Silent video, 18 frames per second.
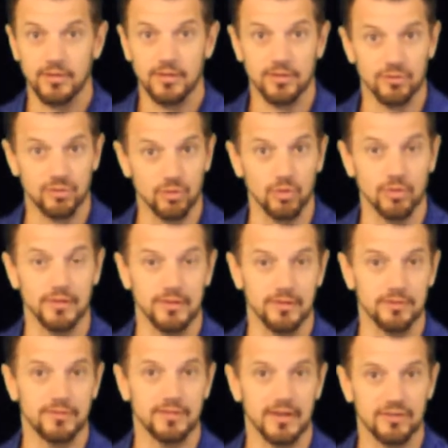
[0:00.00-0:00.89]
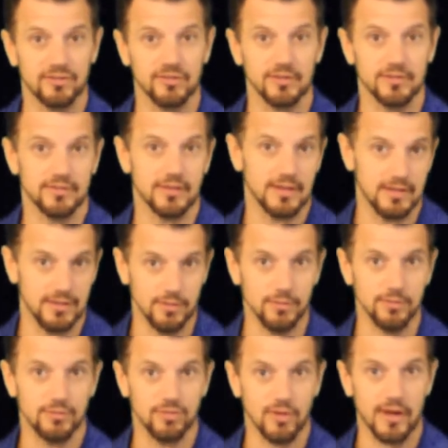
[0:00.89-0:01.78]
controlled intersections that
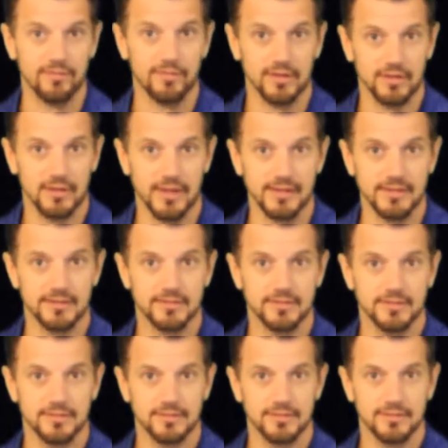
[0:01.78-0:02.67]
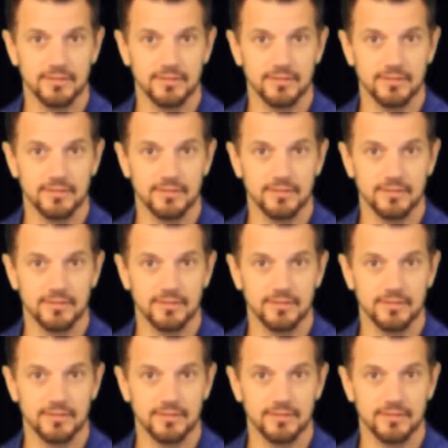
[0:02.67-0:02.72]
use traffic lights.